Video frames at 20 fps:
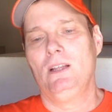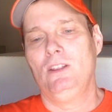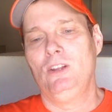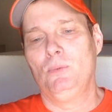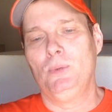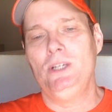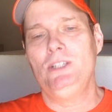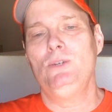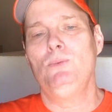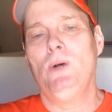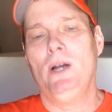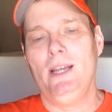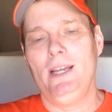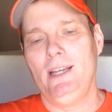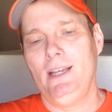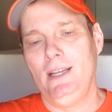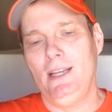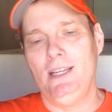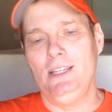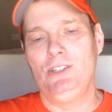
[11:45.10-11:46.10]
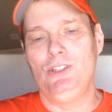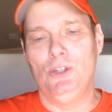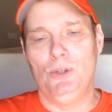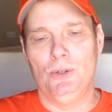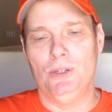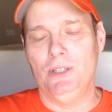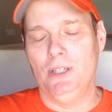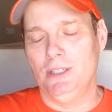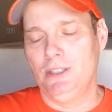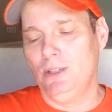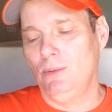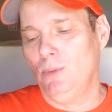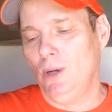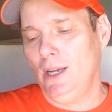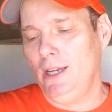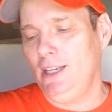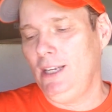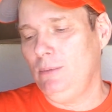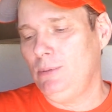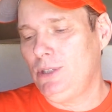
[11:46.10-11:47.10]
the reason why he's doing this and
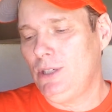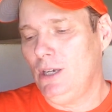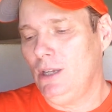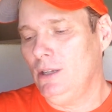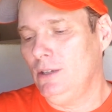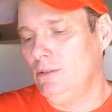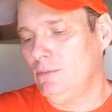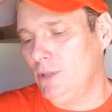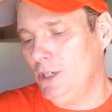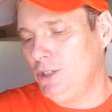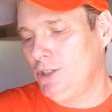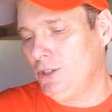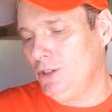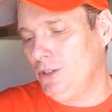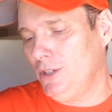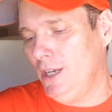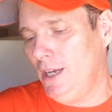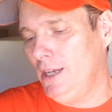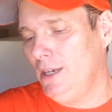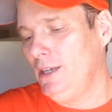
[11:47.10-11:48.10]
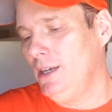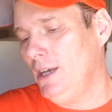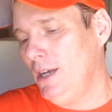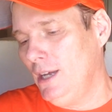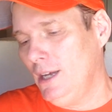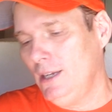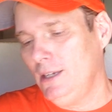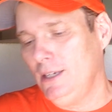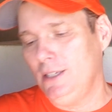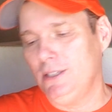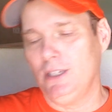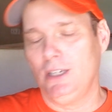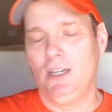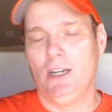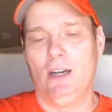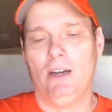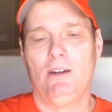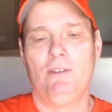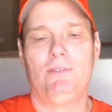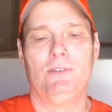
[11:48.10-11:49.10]
why he keeps telling Richard that he's a
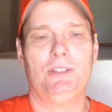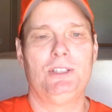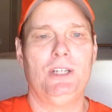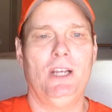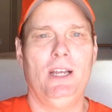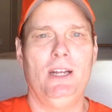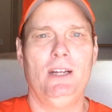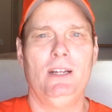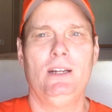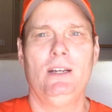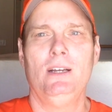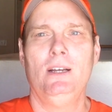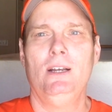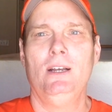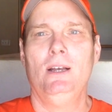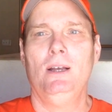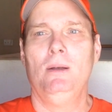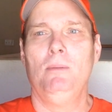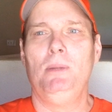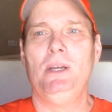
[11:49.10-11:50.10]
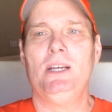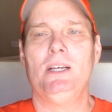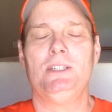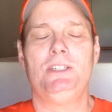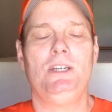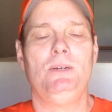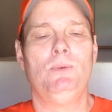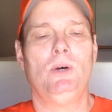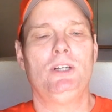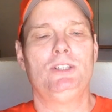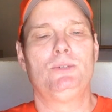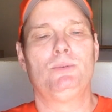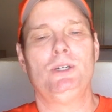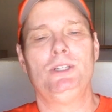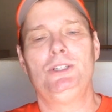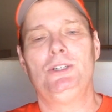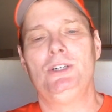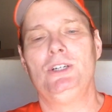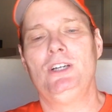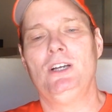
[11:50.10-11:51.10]
cuck for saying it, because he wants
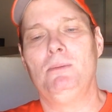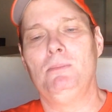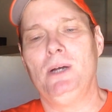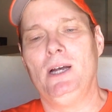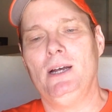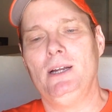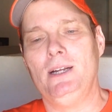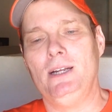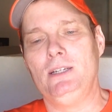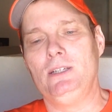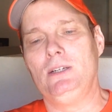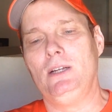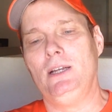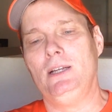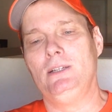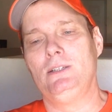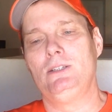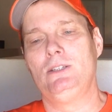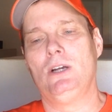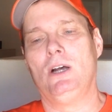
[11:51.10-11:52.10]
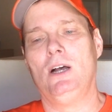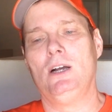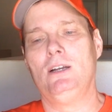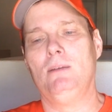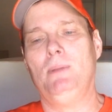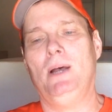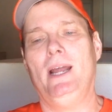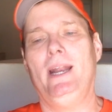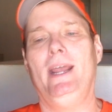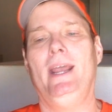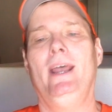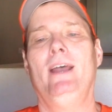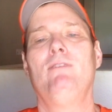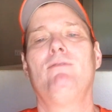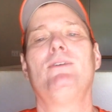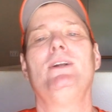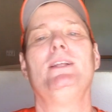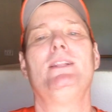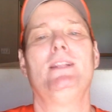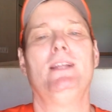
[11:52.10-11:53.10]
Richard to come out and talk about
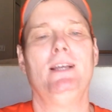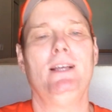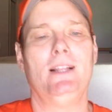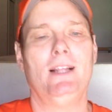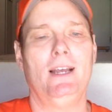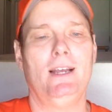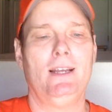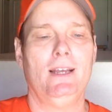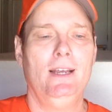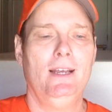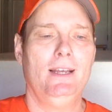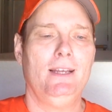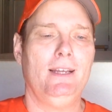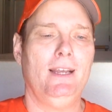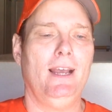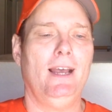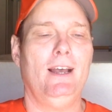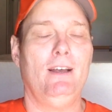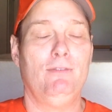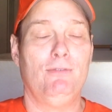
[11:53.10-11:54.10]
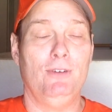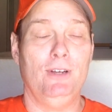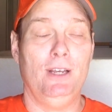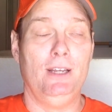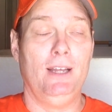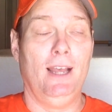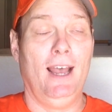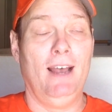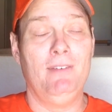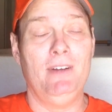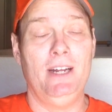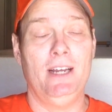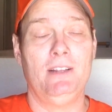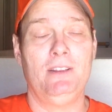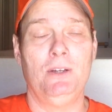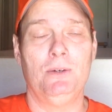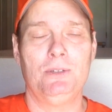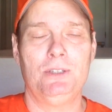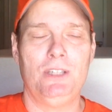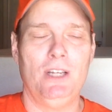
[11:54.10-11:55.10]
everything. Like, yeah, if we have an
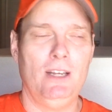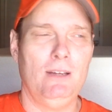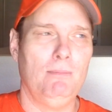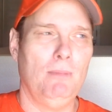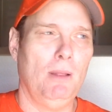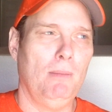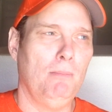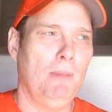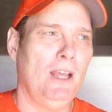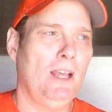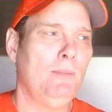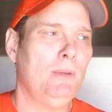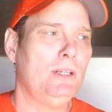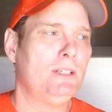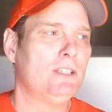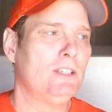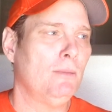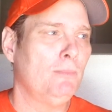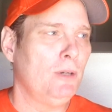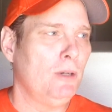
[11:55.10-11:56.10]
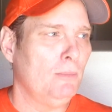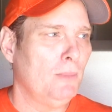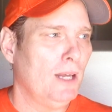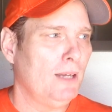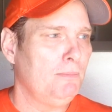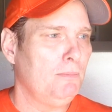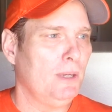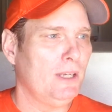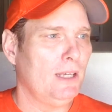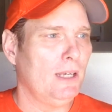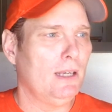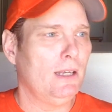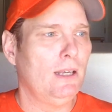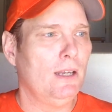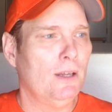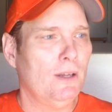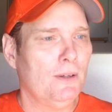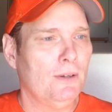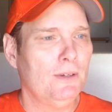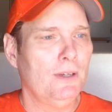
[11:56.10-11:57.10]
ethno statement, maybe somebody might be
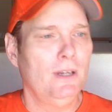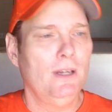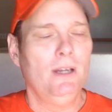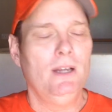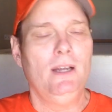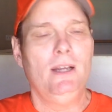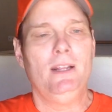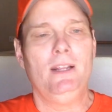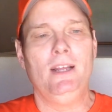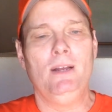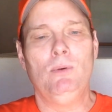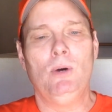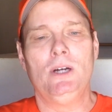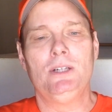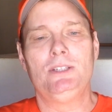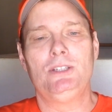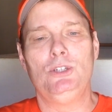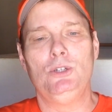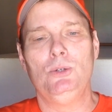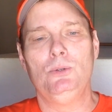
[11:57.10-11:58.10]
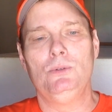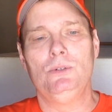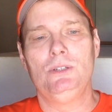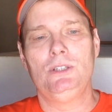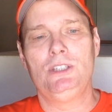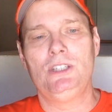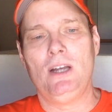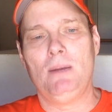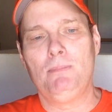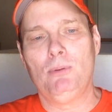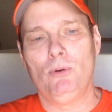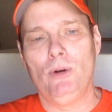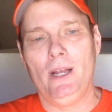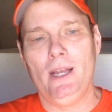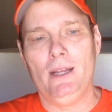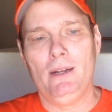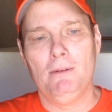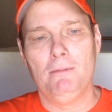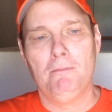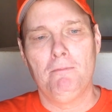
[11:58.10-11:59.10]
killed. He wants to
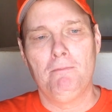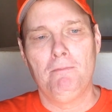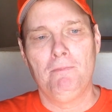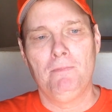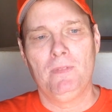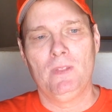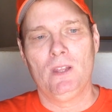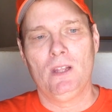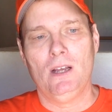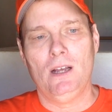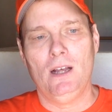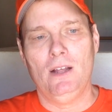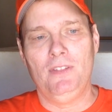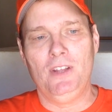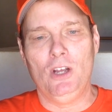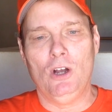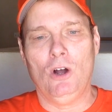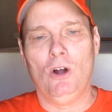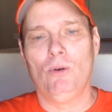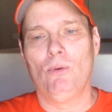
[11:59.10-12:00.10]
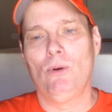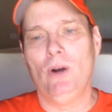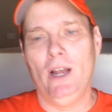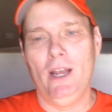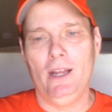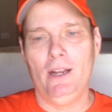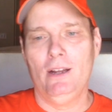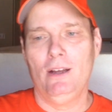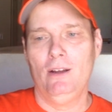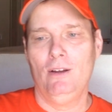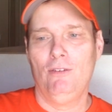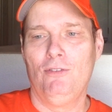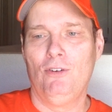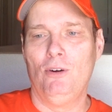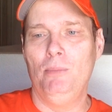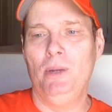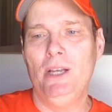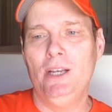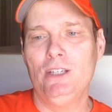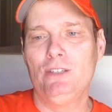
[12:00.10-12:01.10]
separate the alt-right
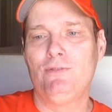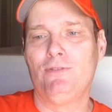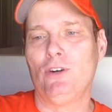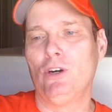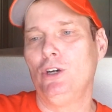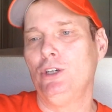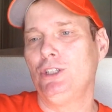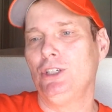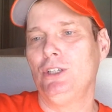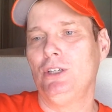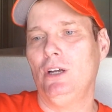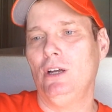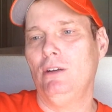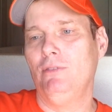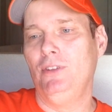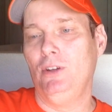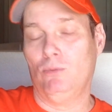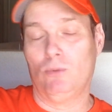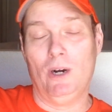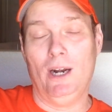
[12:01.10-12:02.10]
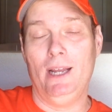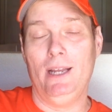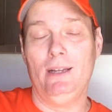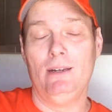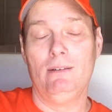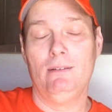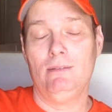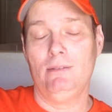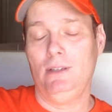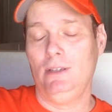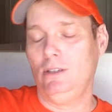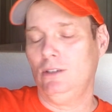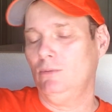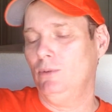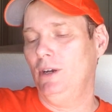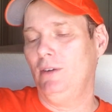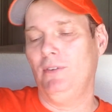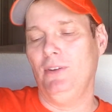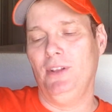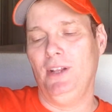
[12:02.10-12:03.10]
from his version of the right,
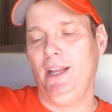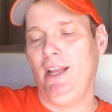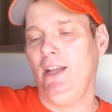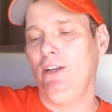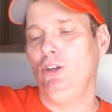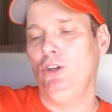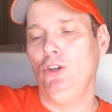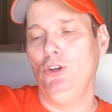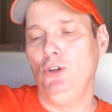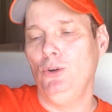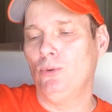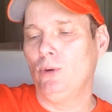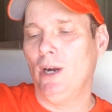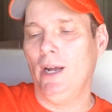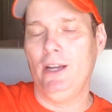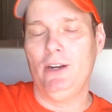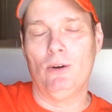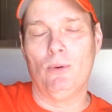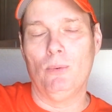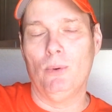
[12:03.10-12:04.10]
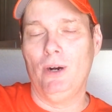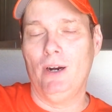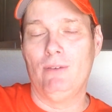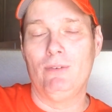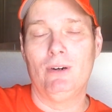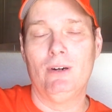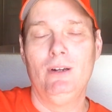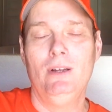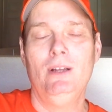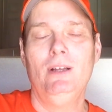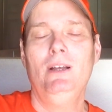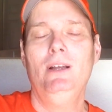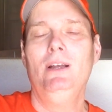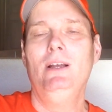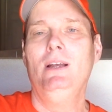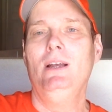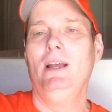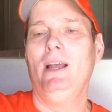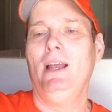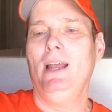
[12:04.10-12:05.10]
whatever, the new right or whatever.
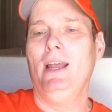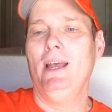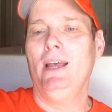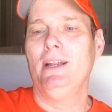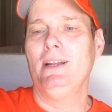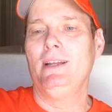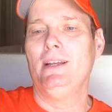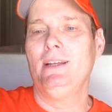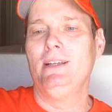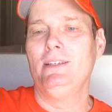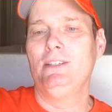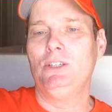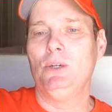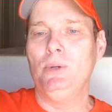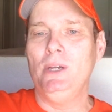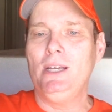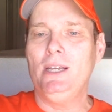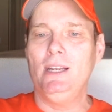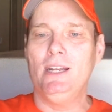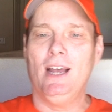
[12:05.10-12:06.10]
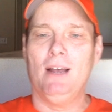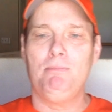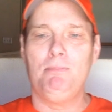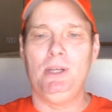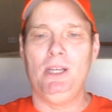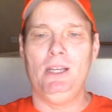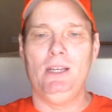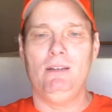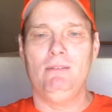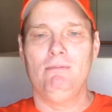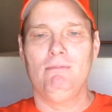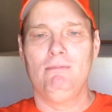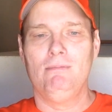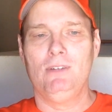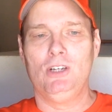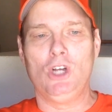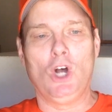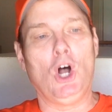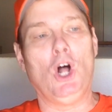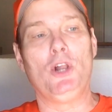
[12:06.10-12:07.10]
And so he cannot be
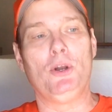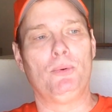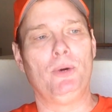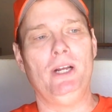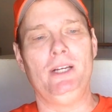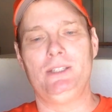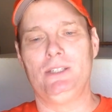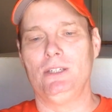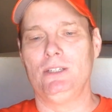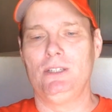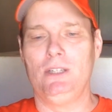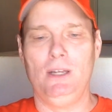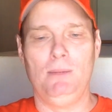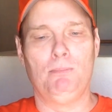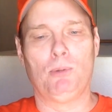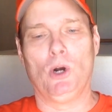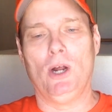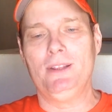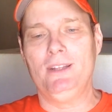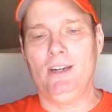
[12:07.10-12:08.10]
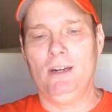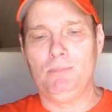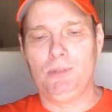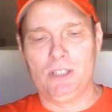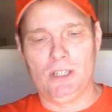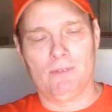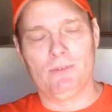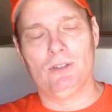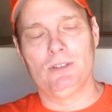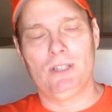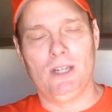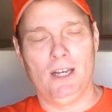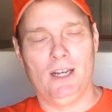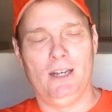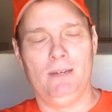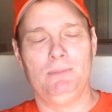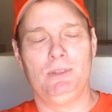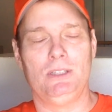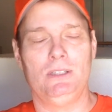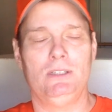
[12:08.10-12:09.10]
called a racist. He brought that up several
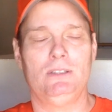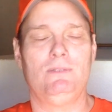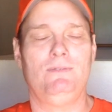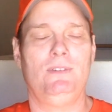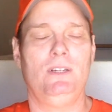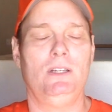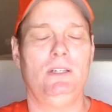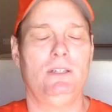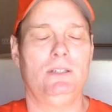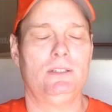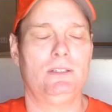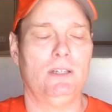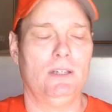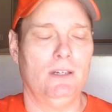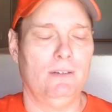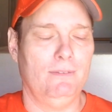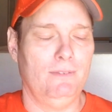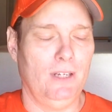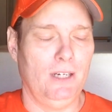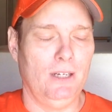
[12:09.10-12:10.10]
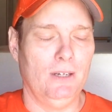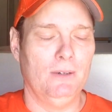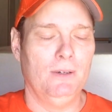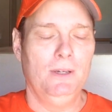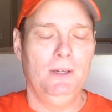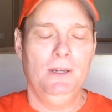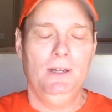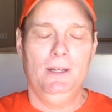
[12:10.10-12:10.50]
times in this video,